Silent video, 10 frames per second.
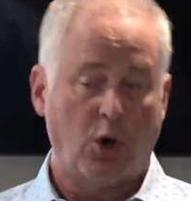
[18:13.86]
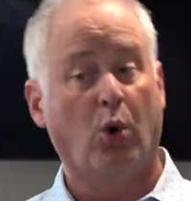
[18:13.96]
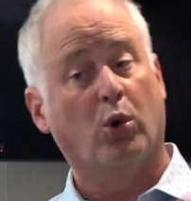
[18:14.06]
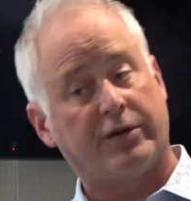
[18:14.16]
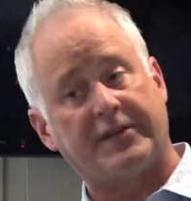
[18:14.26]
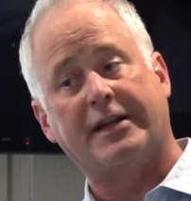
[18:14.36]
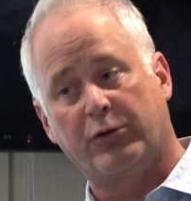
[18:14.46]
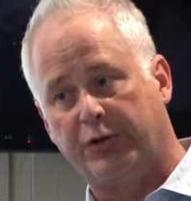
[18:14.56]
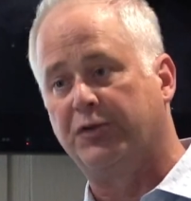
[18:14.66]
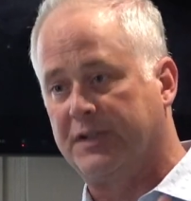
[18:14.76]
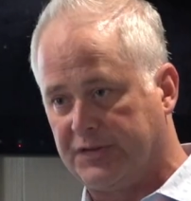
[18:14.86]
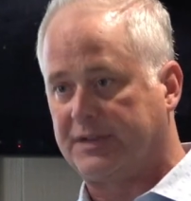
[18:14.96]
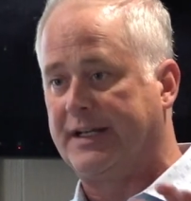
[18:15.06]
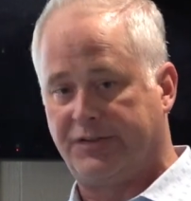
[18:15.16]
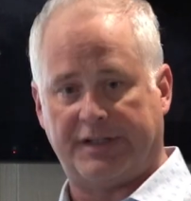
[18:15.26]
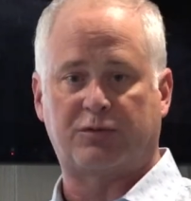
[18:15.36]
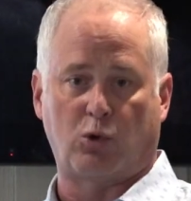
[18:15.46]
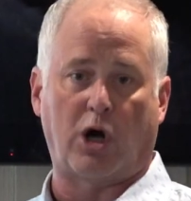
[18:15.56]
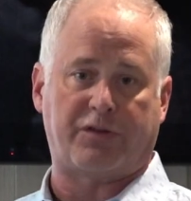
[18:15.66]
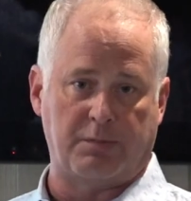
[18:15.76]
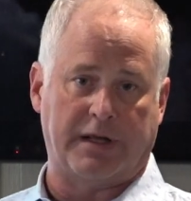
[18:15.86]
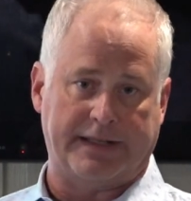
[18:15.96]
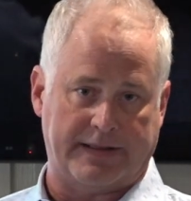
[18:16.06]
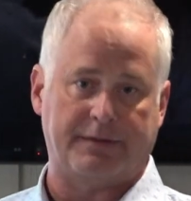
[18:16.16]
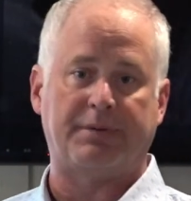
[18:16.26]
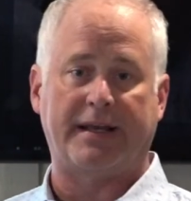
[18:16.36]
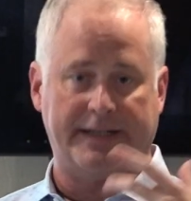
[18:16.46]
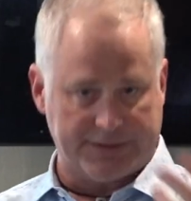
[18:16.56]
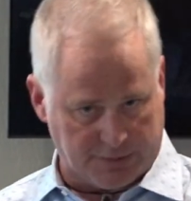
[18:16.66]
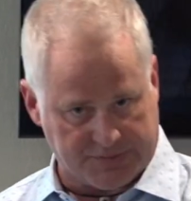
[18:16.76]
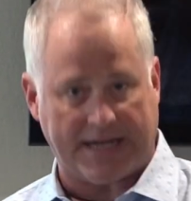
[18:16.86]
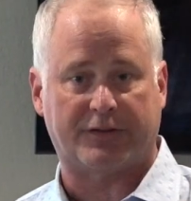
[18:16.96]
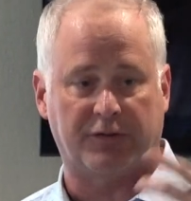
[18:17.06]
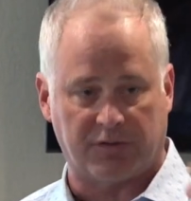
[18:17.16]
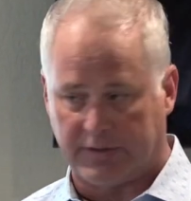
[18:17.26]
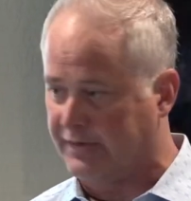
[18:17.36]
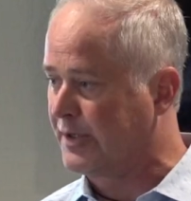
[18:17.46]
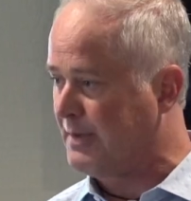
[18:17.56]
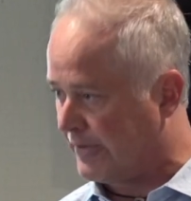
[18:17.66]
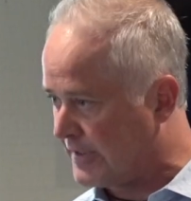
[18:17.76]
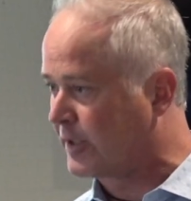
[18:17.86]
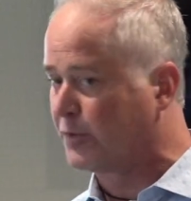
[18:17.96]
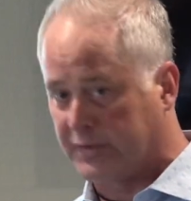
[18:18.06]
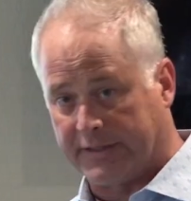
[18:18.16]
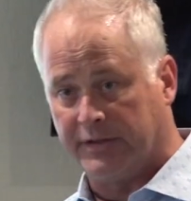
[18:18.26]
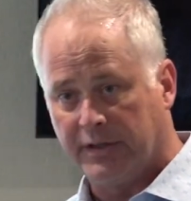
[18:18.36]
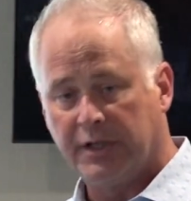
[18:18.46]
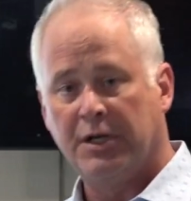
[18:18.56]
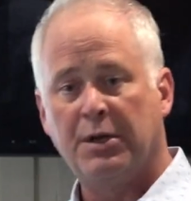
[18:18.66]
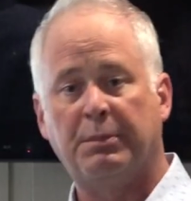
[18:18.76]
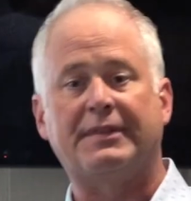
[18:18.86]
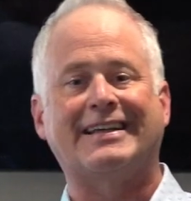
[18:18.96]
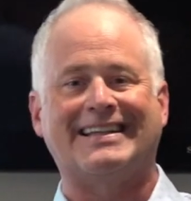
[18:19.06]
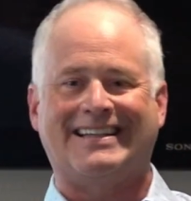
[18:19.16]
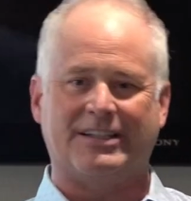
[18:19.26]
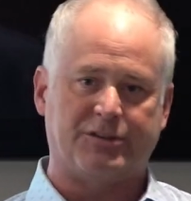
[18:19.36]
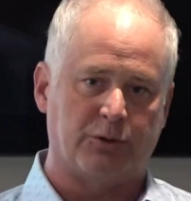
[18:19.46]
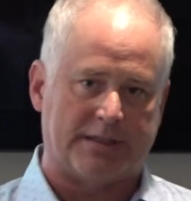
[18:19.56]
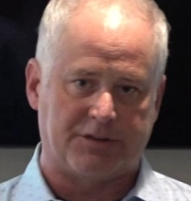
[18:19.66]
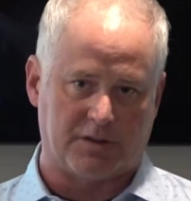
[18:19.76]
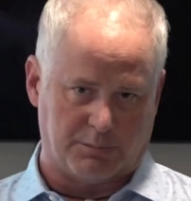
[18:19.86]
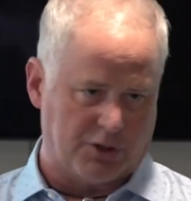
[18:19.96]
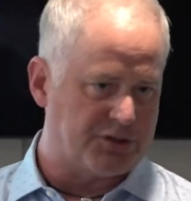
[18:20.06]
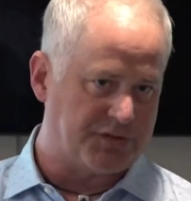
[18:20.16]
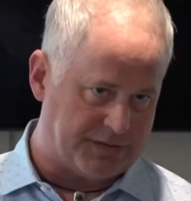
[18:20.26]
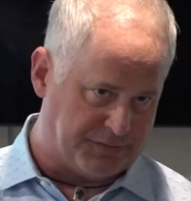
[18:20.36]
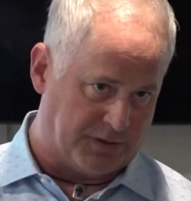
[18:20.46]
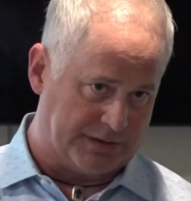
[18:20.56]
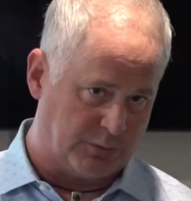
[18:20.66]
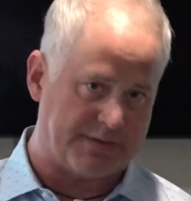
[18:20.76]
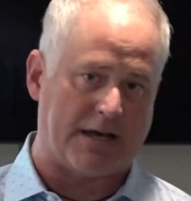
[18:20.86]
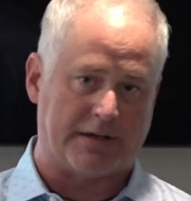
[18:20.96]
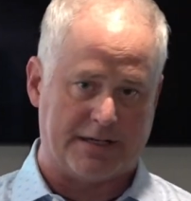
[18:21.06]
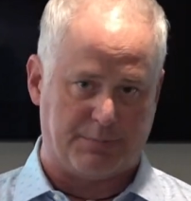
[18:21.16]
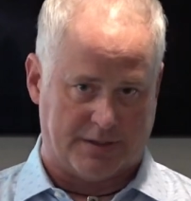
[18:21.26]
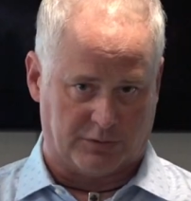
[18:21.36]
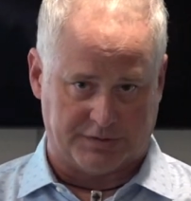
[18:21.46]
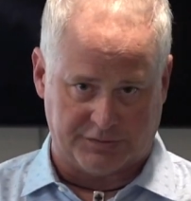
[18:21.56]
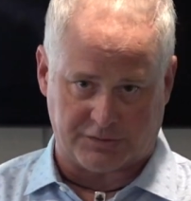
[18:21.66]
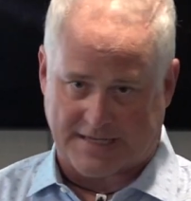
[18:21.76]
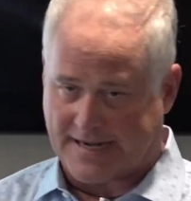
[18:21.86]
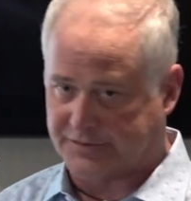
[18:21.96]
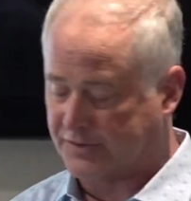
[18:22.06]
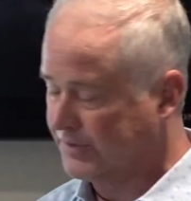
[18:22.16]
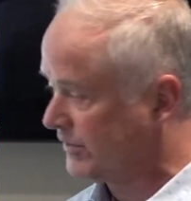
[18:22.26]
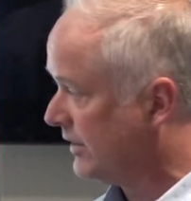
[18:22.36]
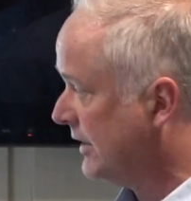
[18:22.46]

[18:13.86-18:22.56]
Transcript: Or if they don't use it, it stays as Roth money. They pay income taxes on every amount that goes in, but they can get to it as an emergency fund without any penalties or taxes.